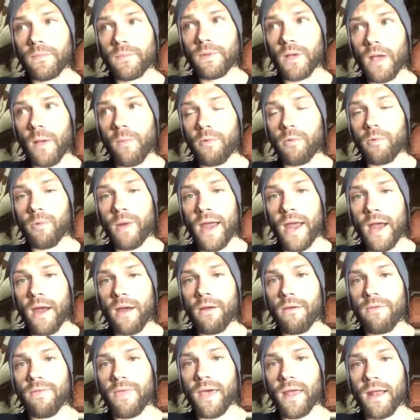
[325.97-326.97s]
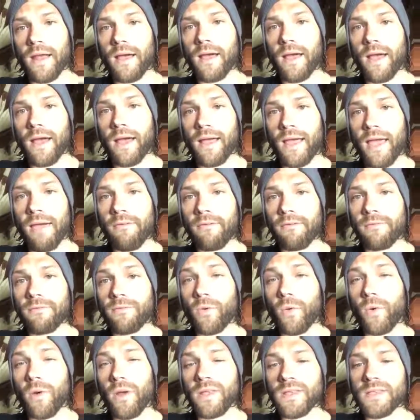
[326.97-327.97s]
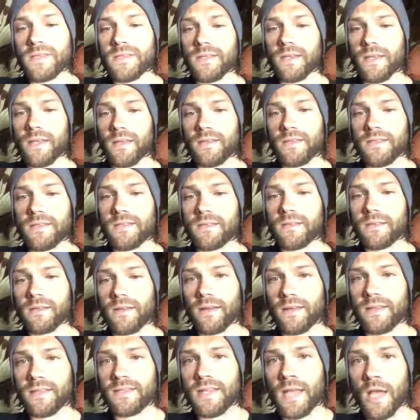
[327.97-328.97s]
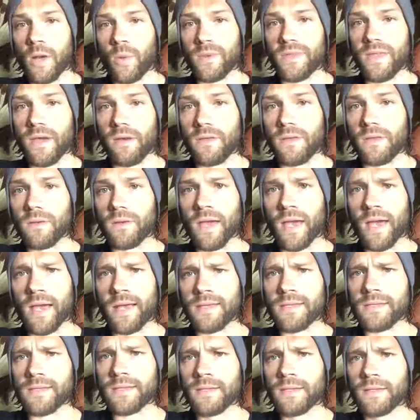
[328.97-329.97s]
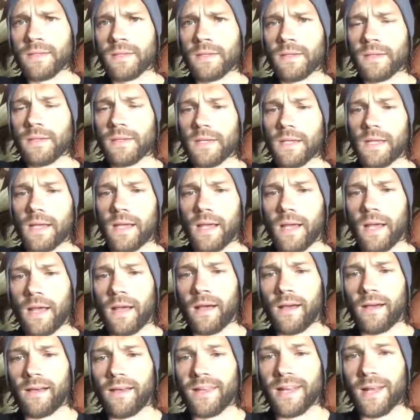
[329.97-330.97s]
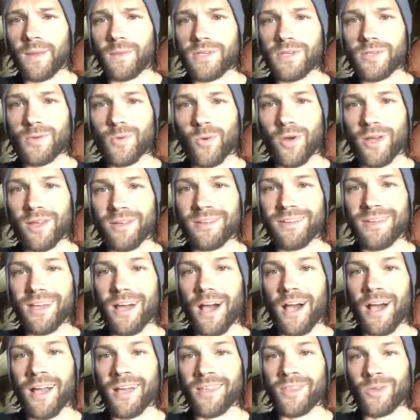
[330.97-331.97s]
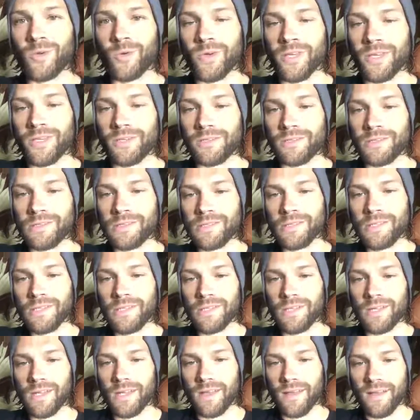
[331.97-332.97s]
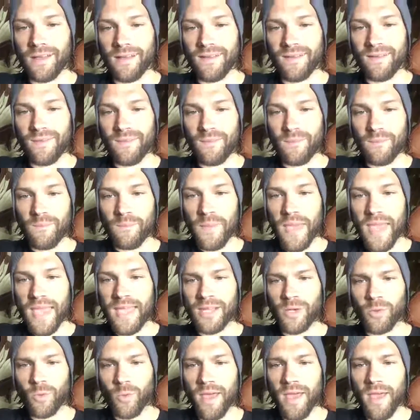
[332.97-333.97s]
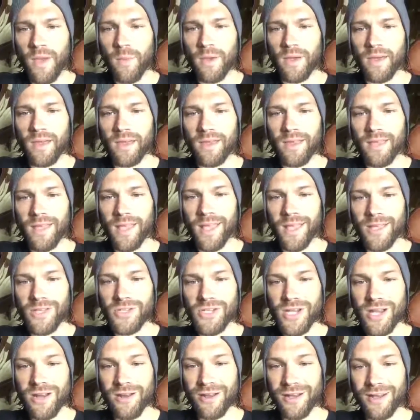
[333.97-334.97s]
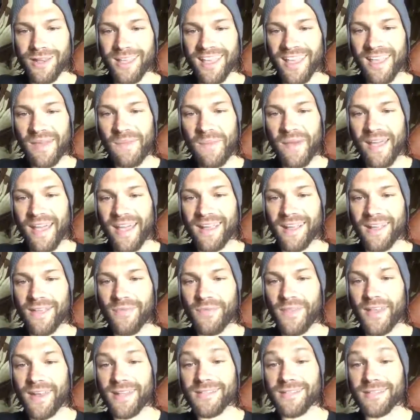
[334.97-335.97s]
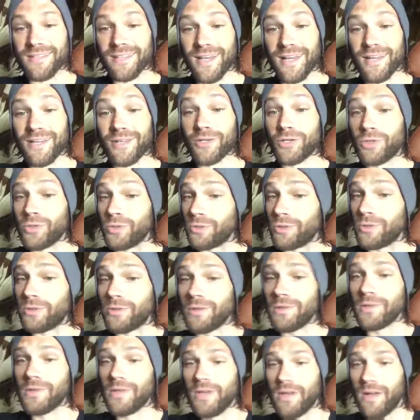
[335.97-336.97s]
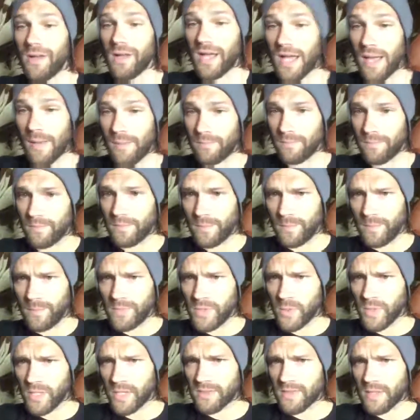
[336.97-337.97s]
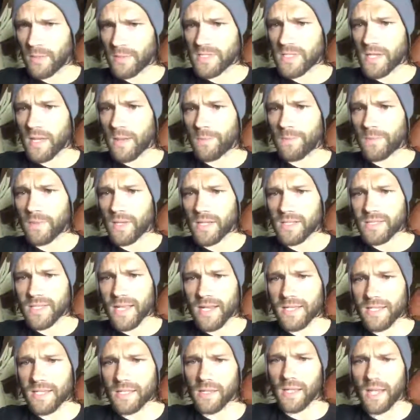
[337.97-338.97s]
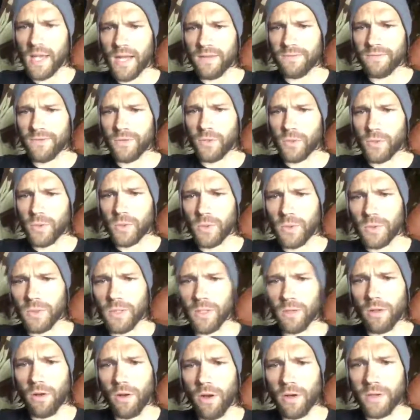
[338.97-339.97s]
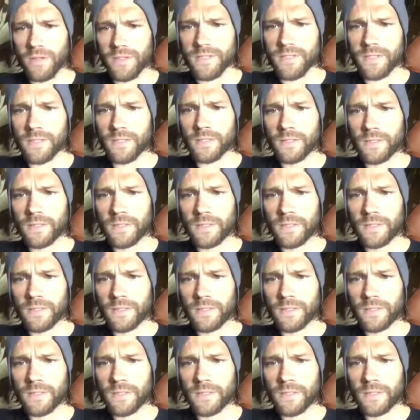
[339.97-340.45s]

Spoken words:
aware that I have a voice, it's not without you guys, and I'm just one cog in the wheel. Megan Webb, hey Jared, hey back. That is a lot of cool. I'm doing a thumbs up because that is a lot of cool little hearts.